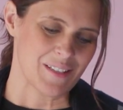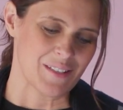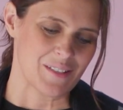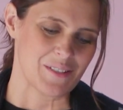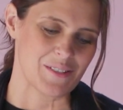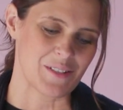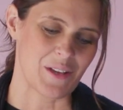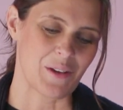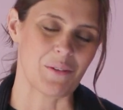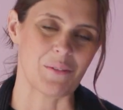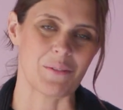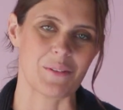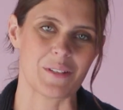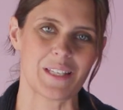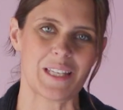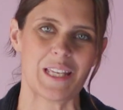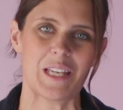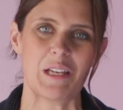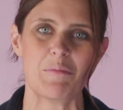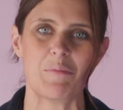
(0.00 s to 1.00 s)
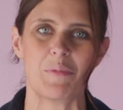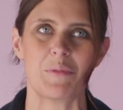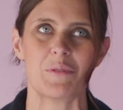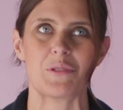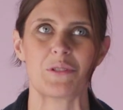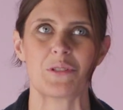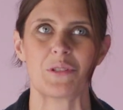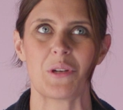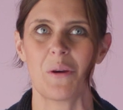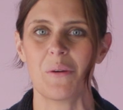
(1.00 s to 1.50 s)
So keep
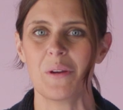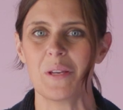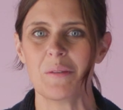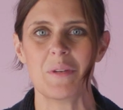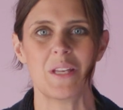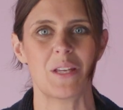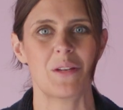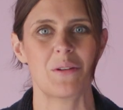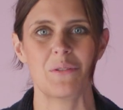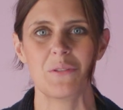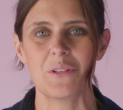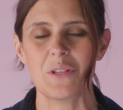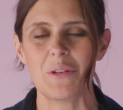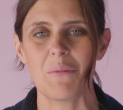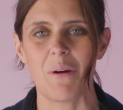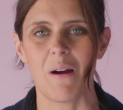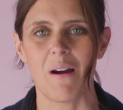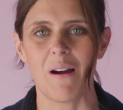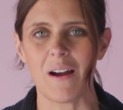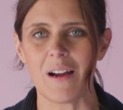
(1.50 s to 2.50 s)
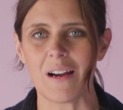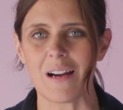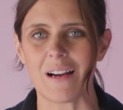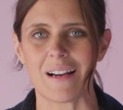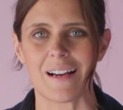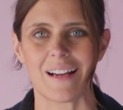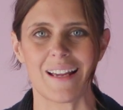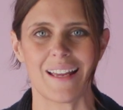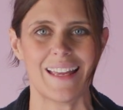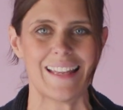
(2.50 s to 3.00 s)
showing me who you
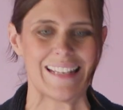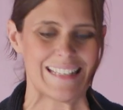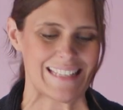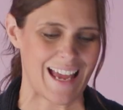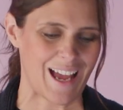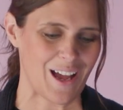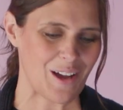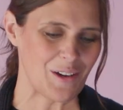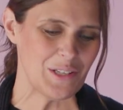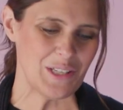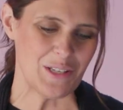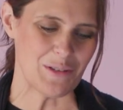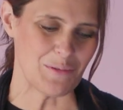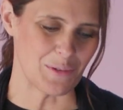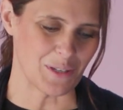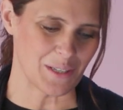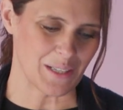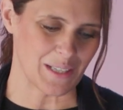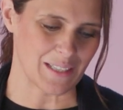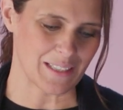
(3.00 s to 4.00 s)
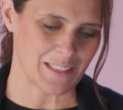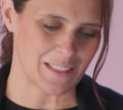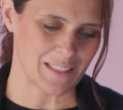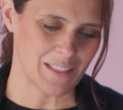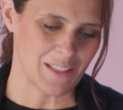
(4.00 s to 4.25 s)
are and how you work